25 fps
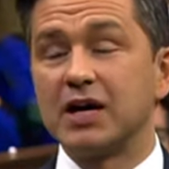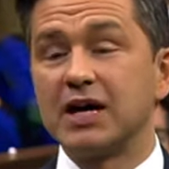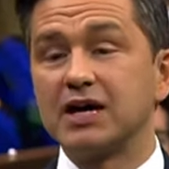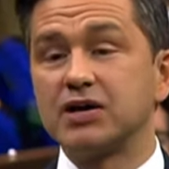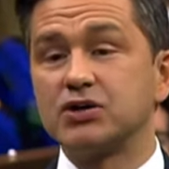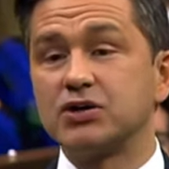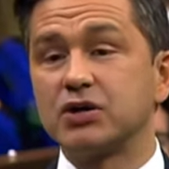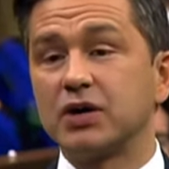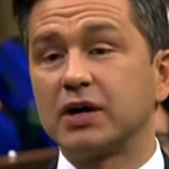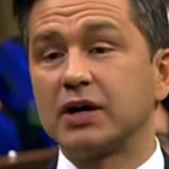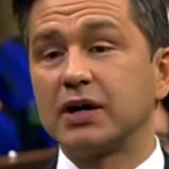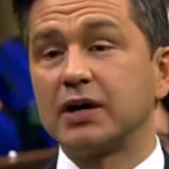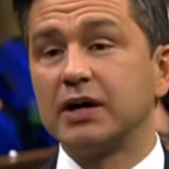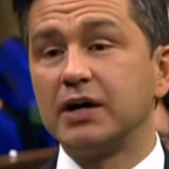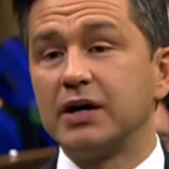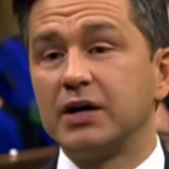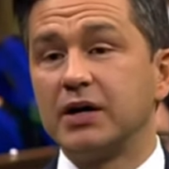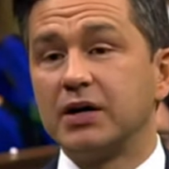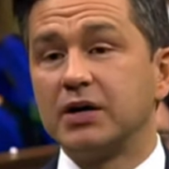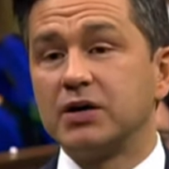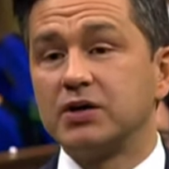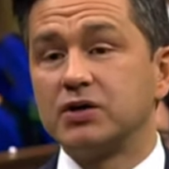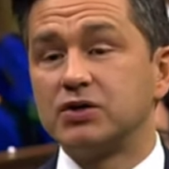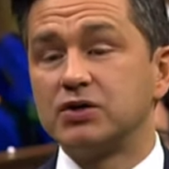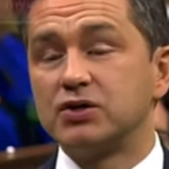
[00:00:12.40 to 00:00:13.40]
He took
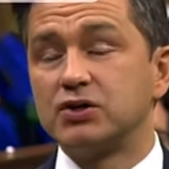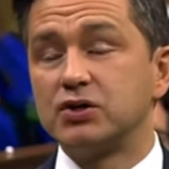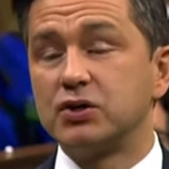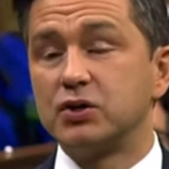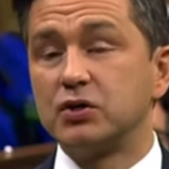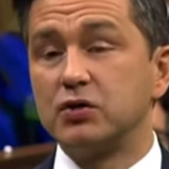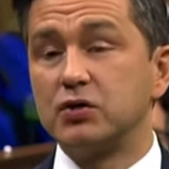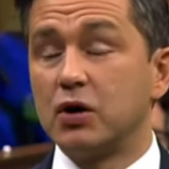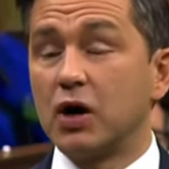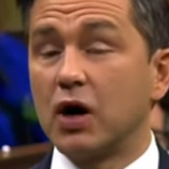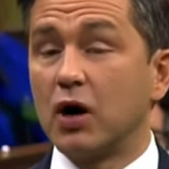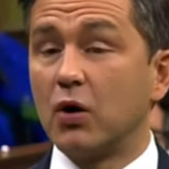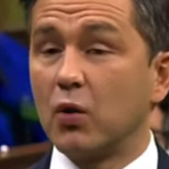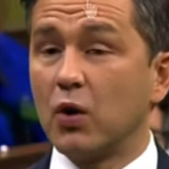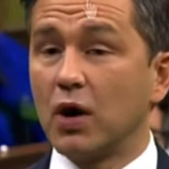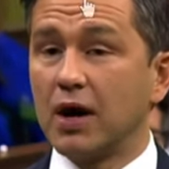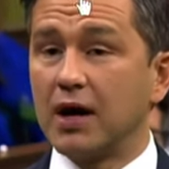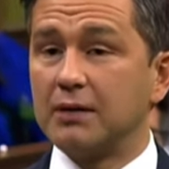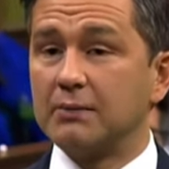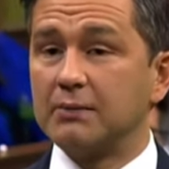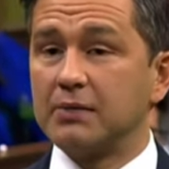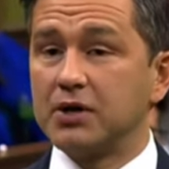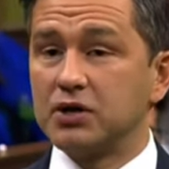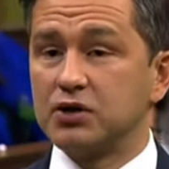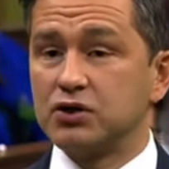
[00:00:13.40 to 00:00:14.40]
two, not
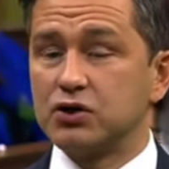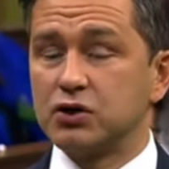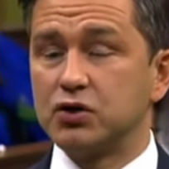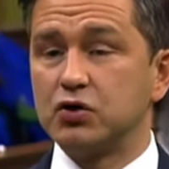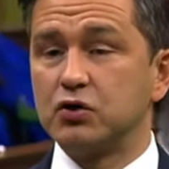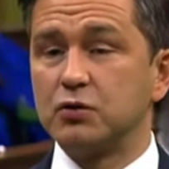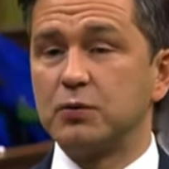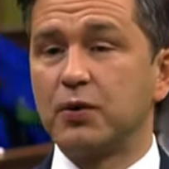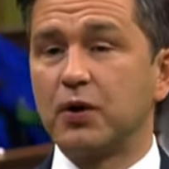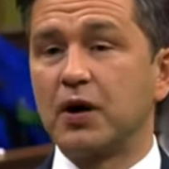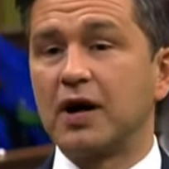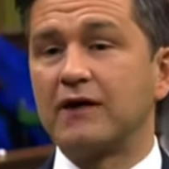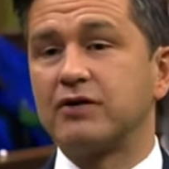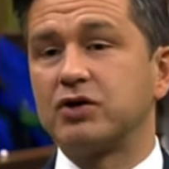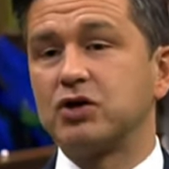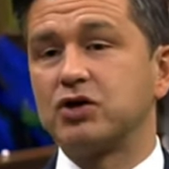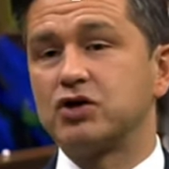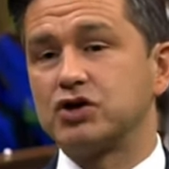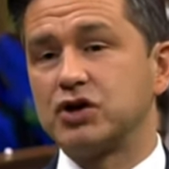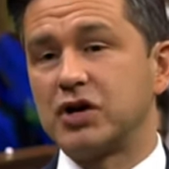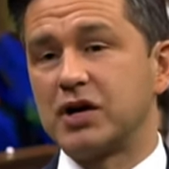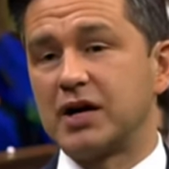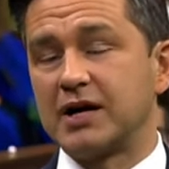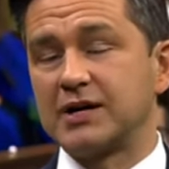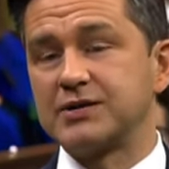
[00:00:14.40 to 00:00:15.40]
one, but two private
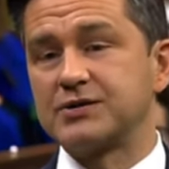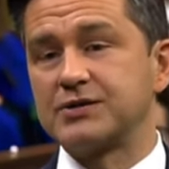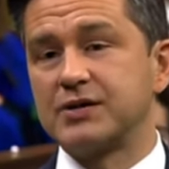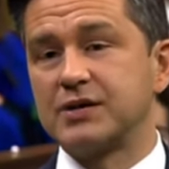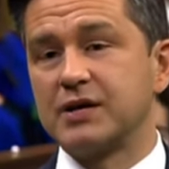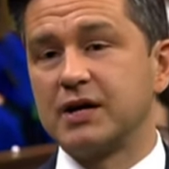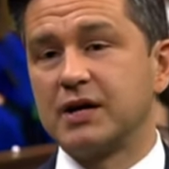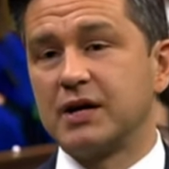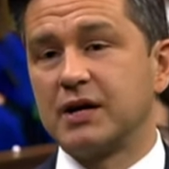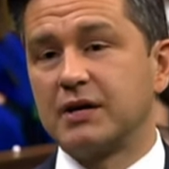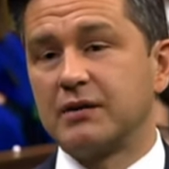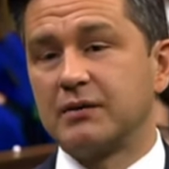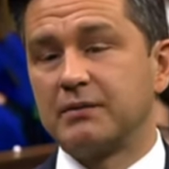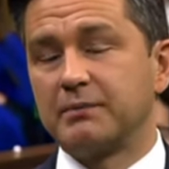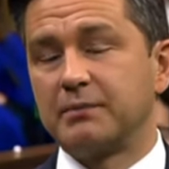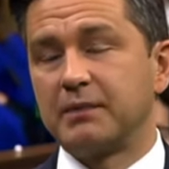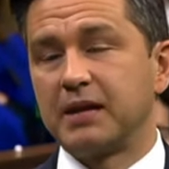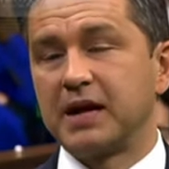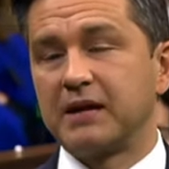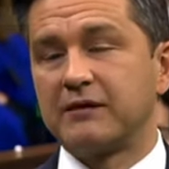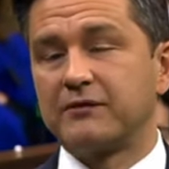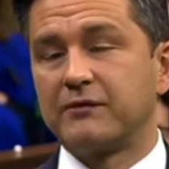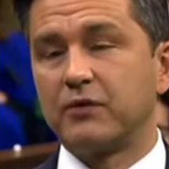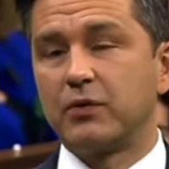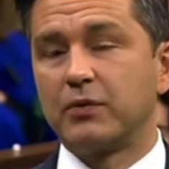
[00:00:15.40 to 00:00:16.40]
jets
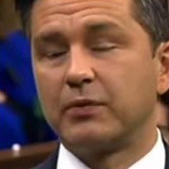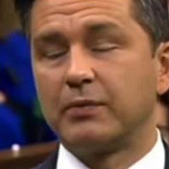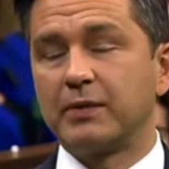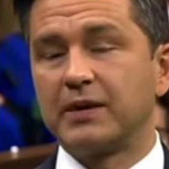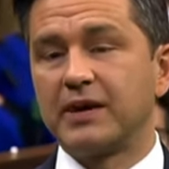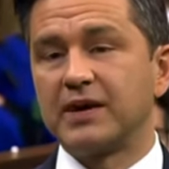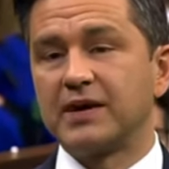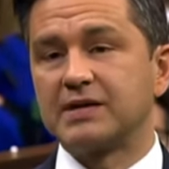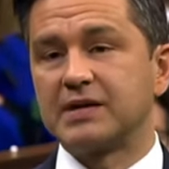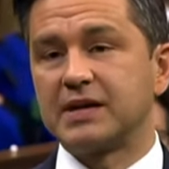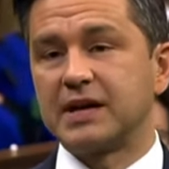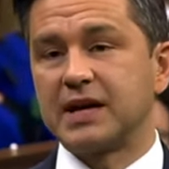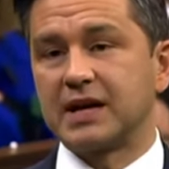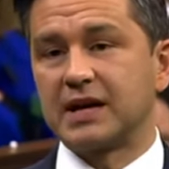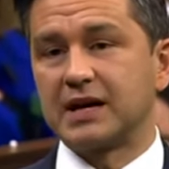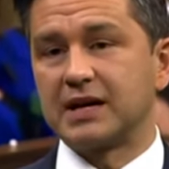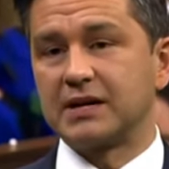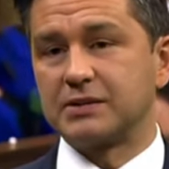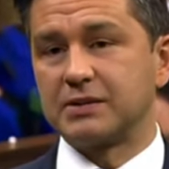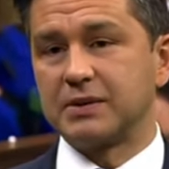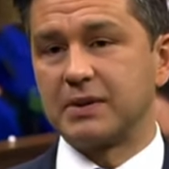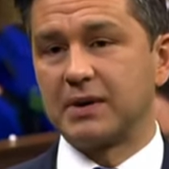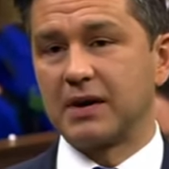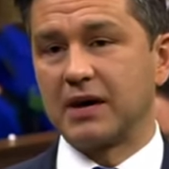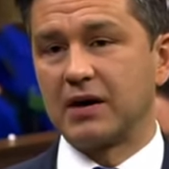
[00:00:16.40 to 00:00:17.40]
paid for by the
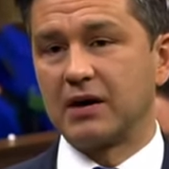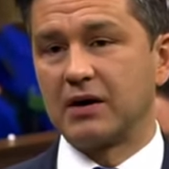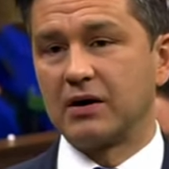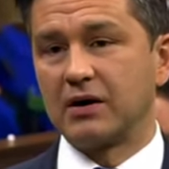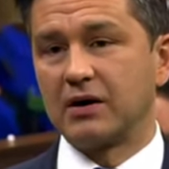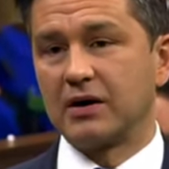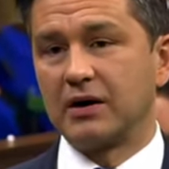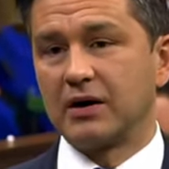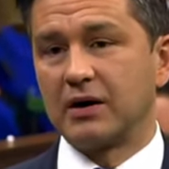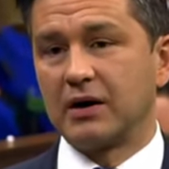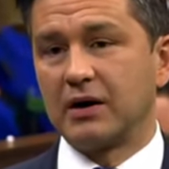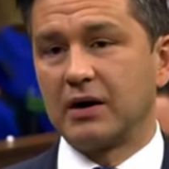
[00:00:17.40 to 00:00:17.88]
taxpayer,